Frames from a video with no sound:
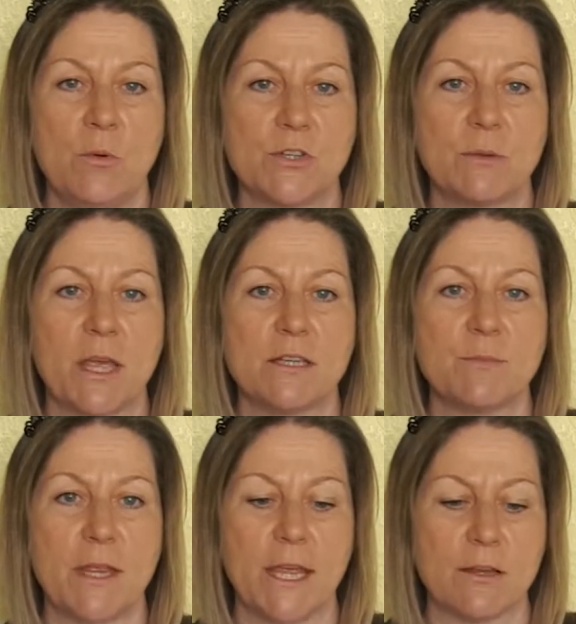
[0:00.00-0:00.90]
which I'm going
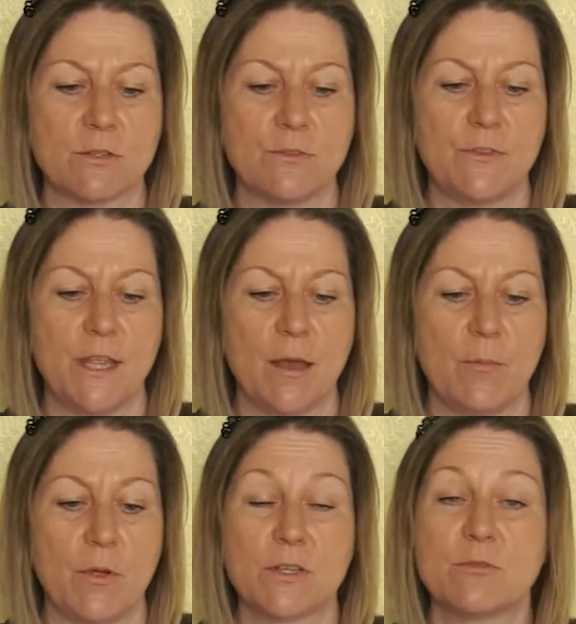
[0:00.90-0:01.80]
to make out of
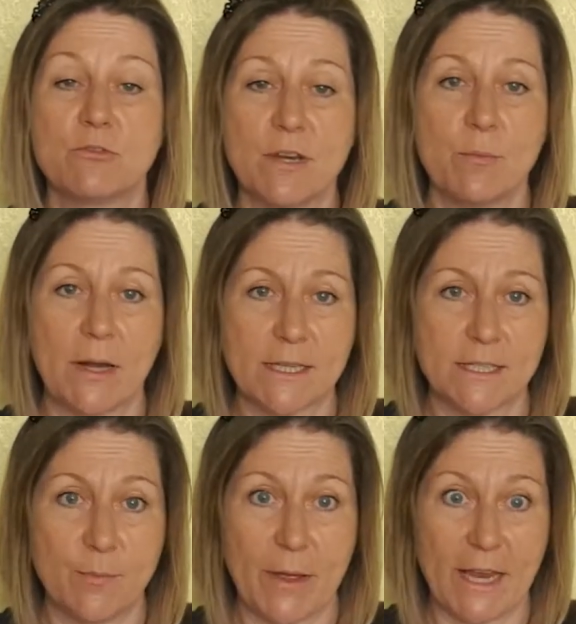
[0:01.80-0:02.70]
the some green
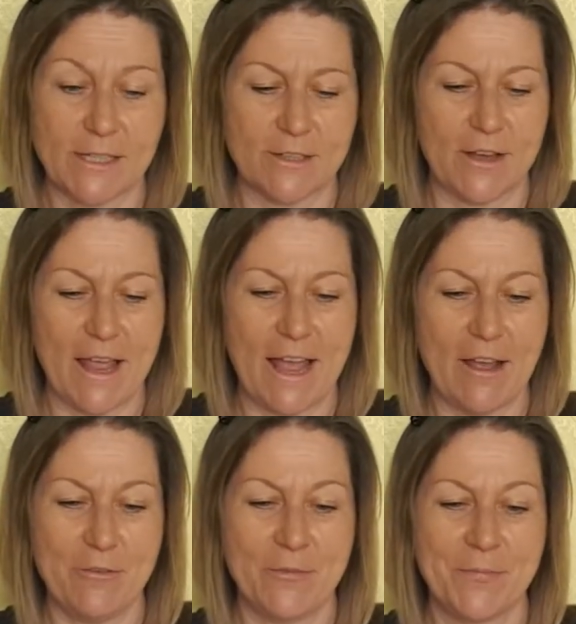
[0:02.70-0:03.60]
plastic bags that I
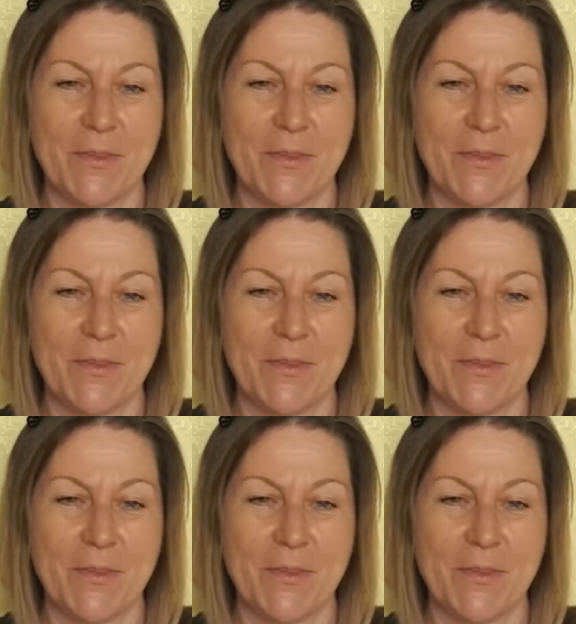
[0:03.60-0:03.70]
have.